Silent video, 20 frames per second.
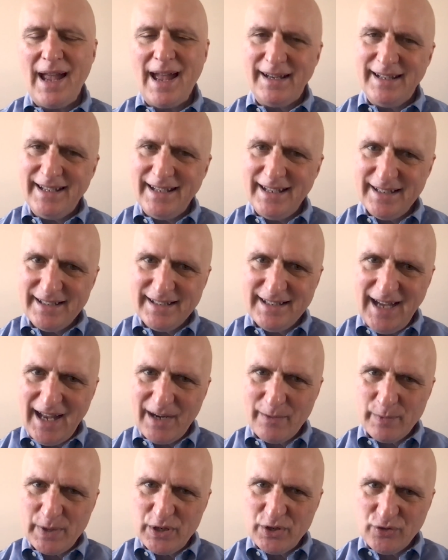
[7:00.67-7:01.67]
were adding "In
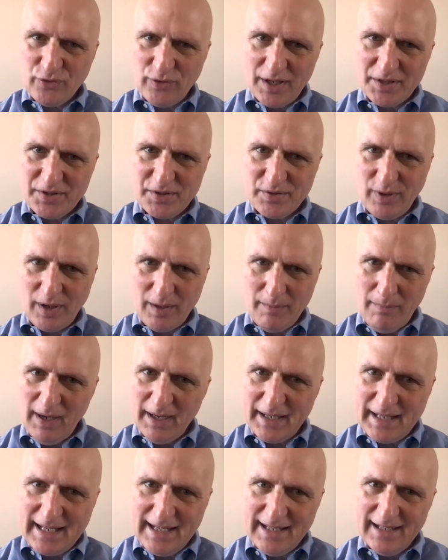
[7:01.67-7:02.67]
God We Trust" to our
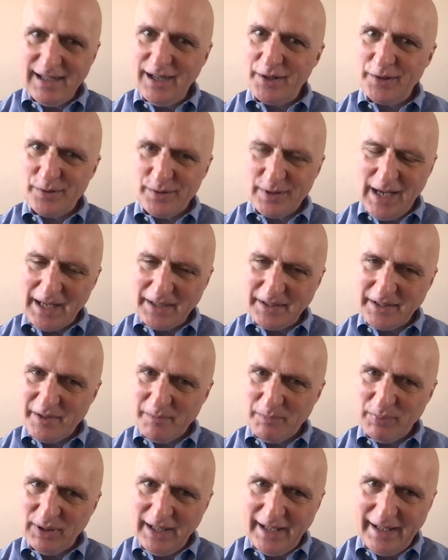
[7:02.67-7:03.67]
money, "Under God to
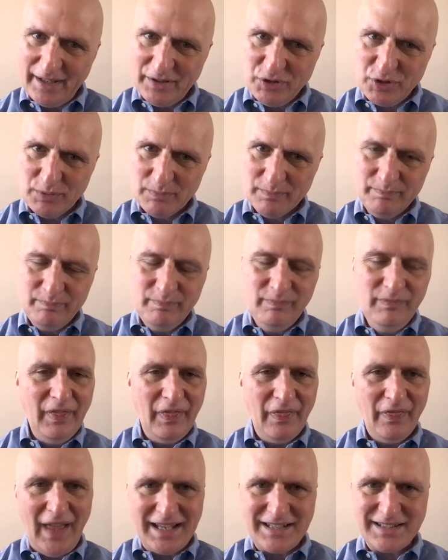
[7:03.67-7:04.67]
the Pledge."
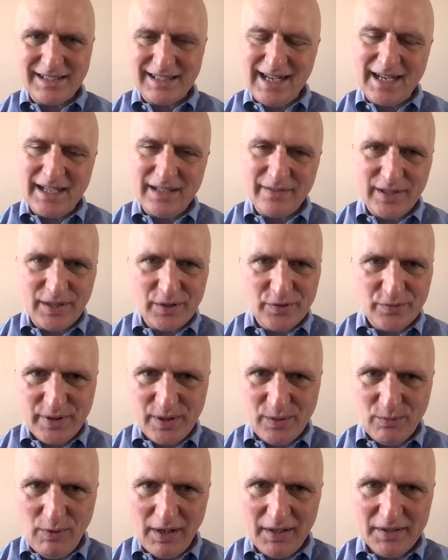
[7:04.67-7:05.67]
That's the kind of country
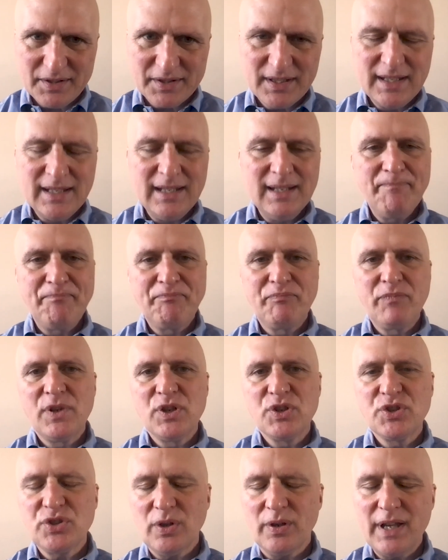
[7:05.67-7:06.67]
it was.
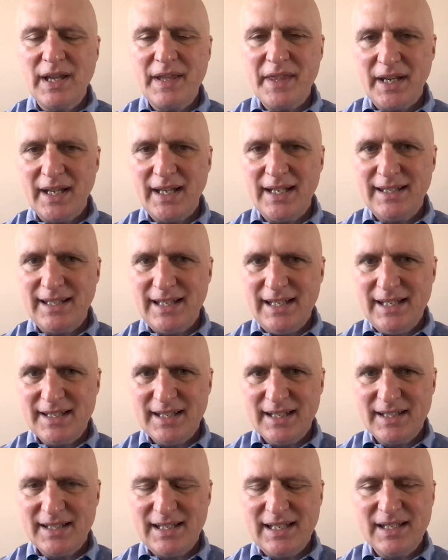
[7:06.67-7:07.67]
Starting in the
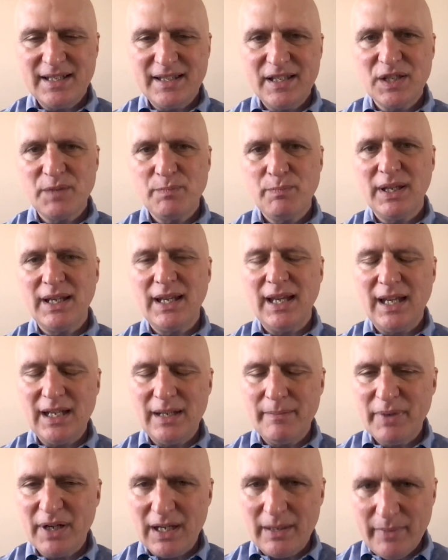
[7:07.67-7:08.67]
1960s, this
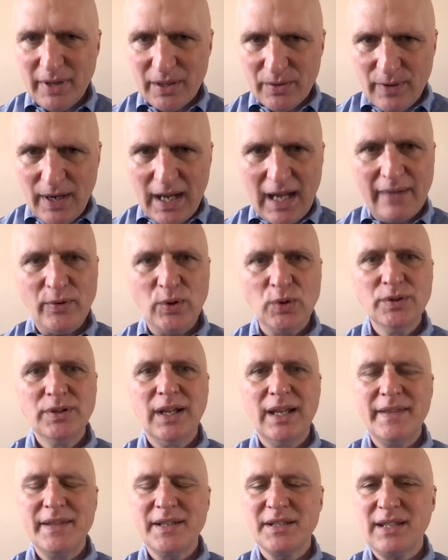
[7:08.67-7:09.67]
began to become
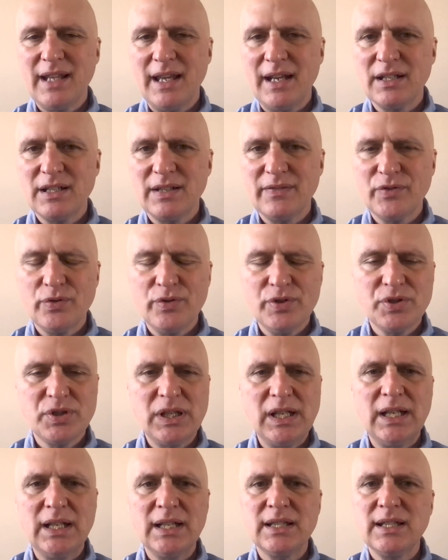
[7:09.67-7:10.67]
unraveled, and the status of
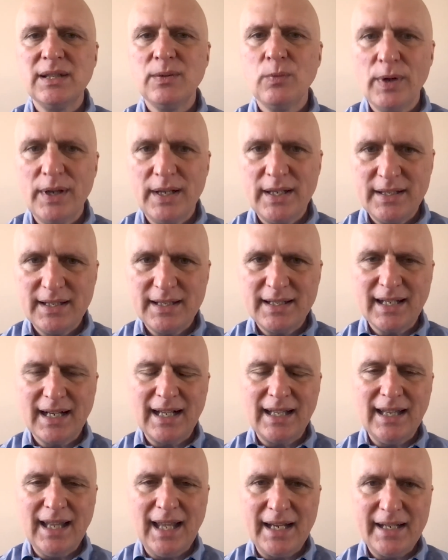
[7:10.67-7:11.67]
Christianity went into
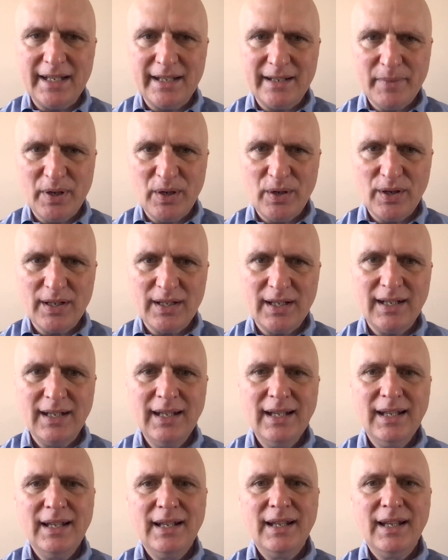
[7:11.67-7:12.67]
decline in
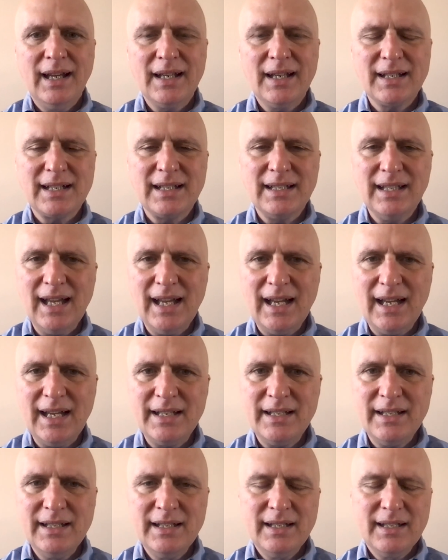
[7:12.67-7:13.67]
America, a
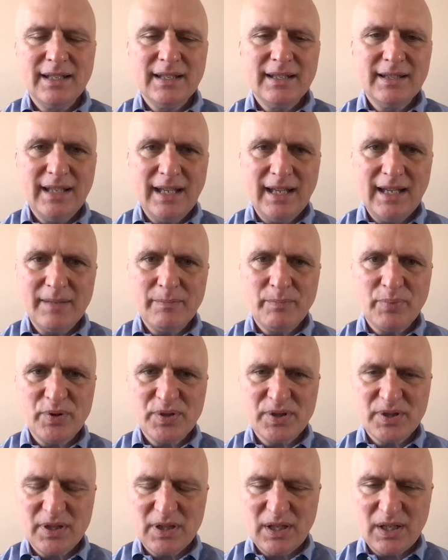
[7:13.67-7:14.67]
decline that
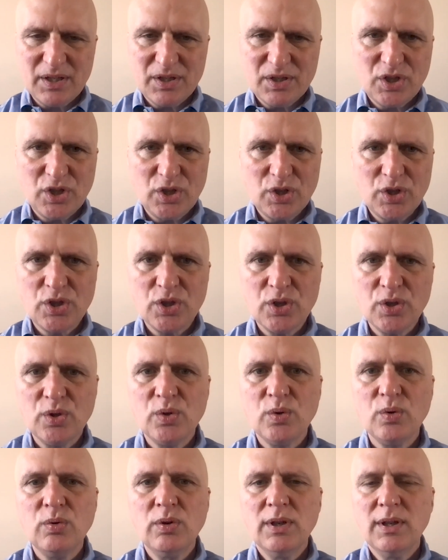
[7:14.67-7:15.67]
persists
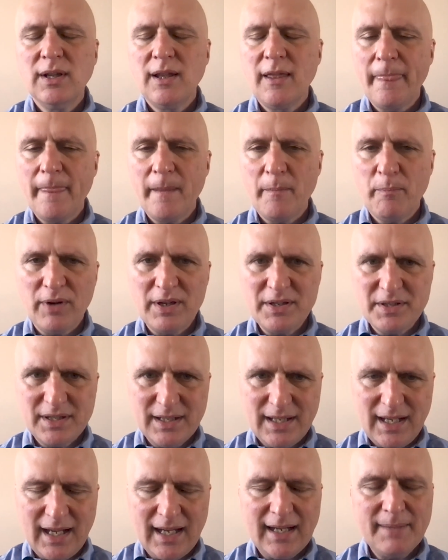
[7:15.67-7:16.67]
to the
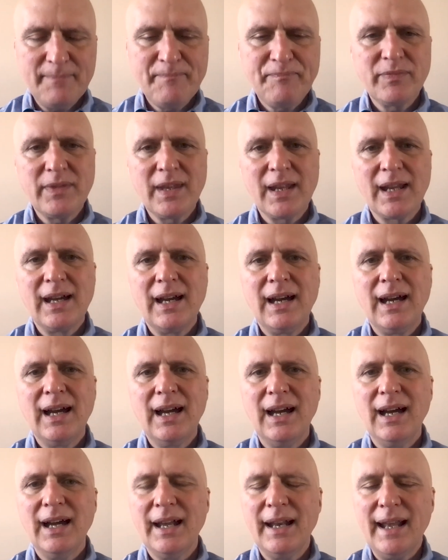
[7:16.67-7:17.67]
present day.
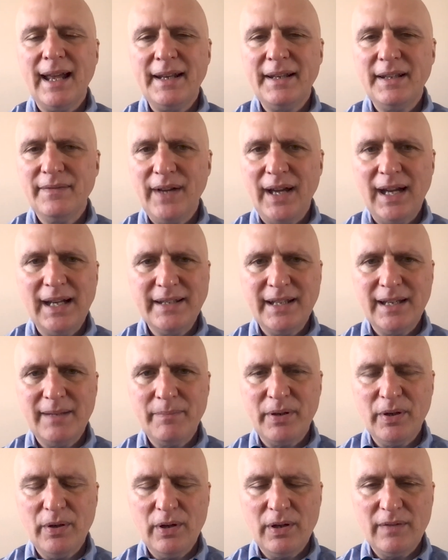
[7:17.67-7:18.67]
And I divide
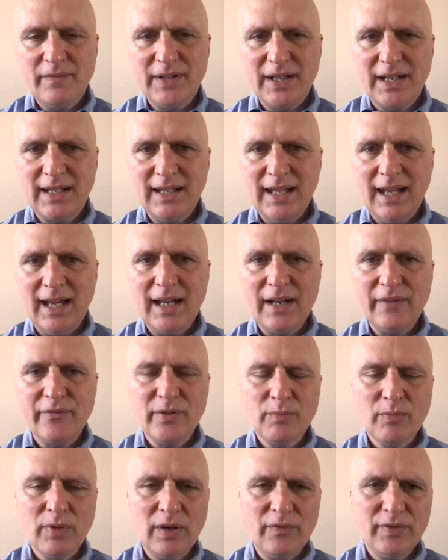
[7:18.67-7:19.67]
that period of decline
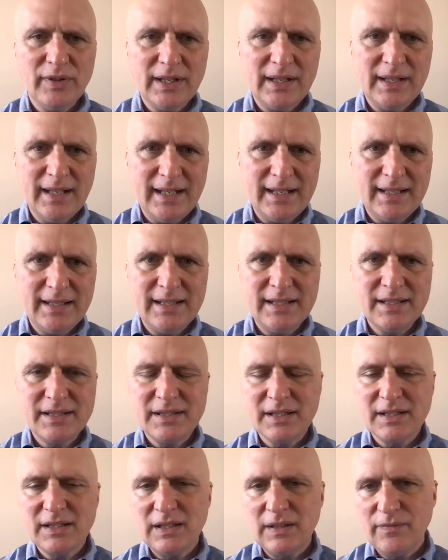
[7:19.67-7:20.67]
from roughly
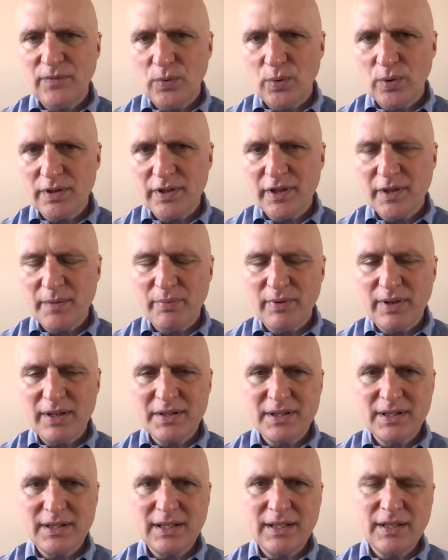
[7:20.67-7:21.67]
1964 to the
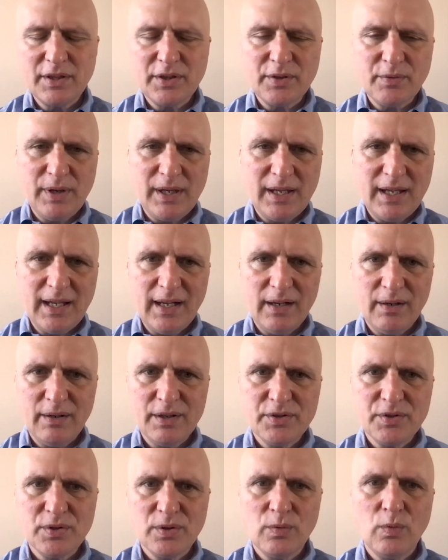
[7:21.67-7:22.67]
present into three
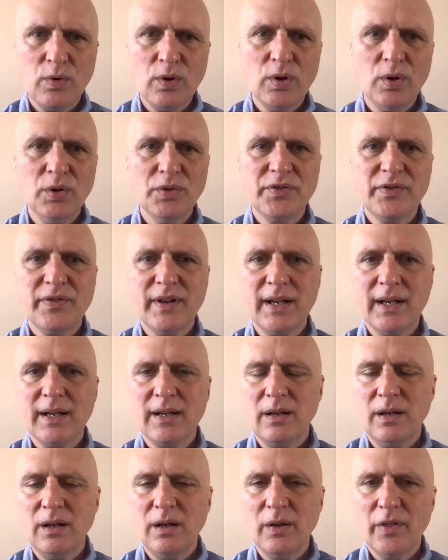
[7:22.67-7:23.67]
eras or worlds that I
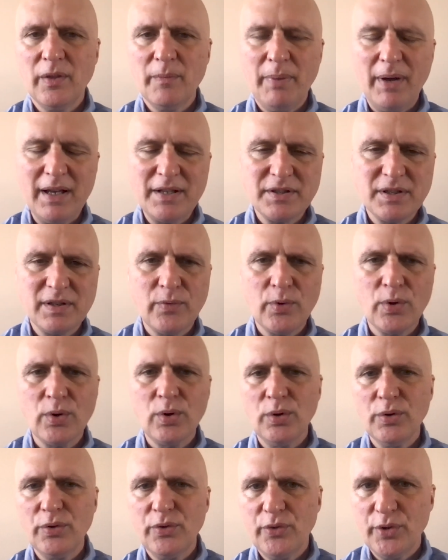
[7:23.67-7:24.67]
call the positive
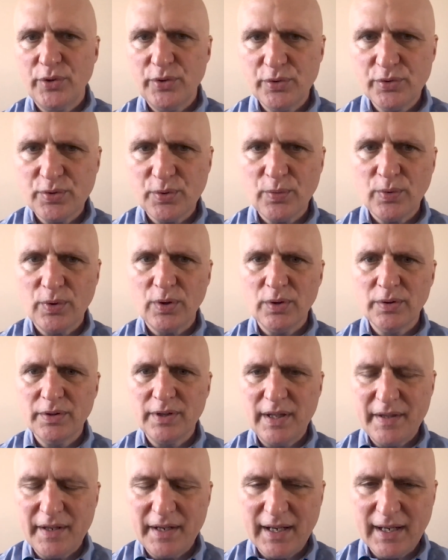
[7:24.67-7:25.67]
world, the neutral world,
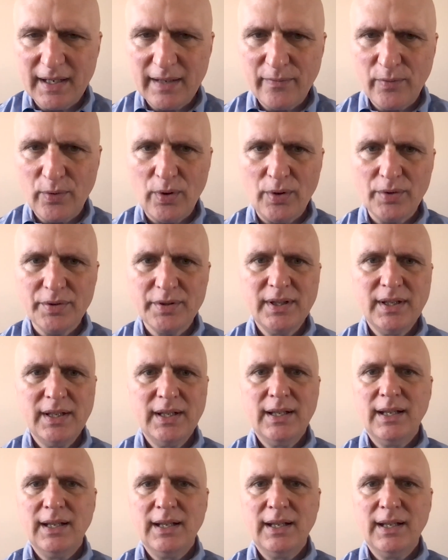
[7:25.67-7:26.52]
and the negative world.